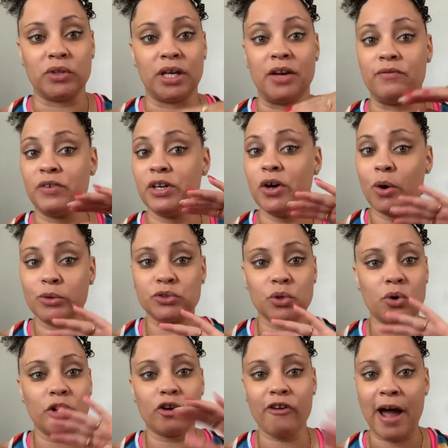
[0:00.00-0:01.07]
If it goes
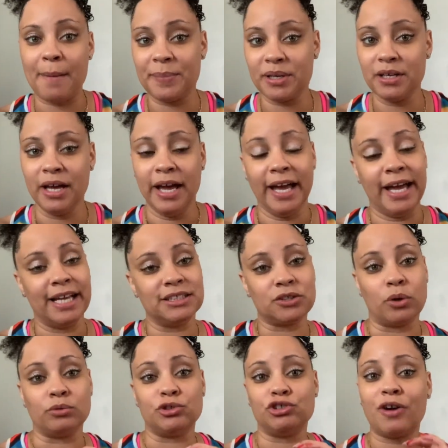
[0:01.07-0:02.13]
on crappy, it's
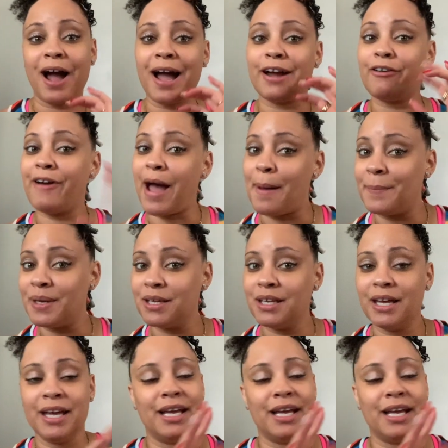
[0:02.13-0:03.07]
going to dry crappy.